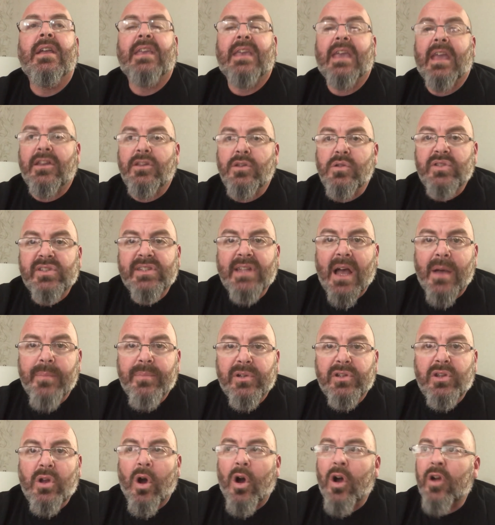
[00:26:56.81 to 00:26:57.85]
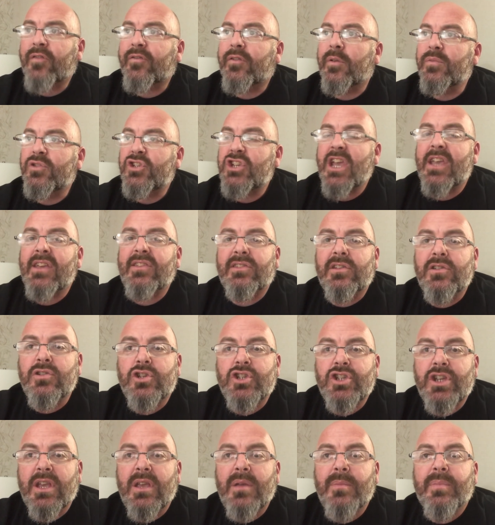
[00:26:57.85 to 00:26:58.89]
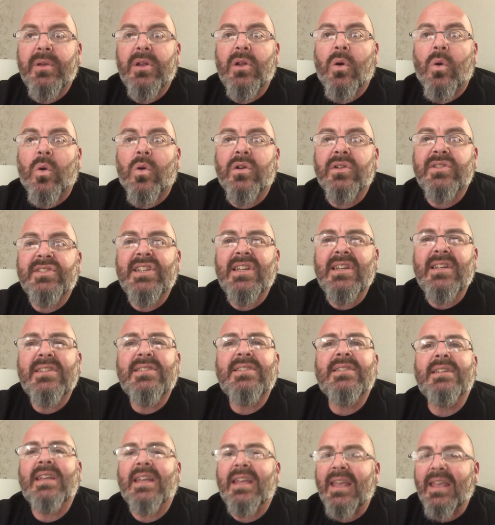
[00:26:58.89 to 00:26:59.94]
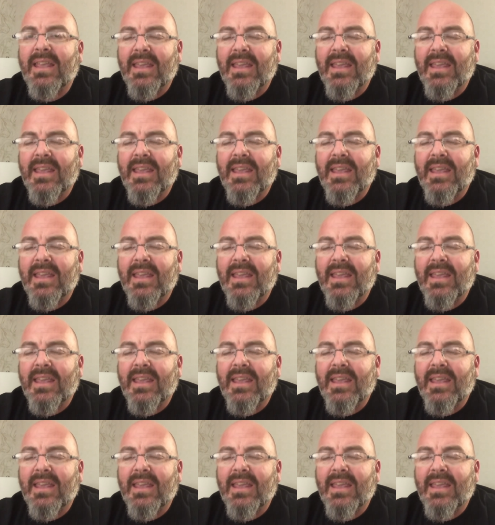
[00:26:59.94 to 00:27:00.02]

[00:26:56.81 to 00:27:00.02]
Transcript: Can you stop a dog from chasing sheep and horses?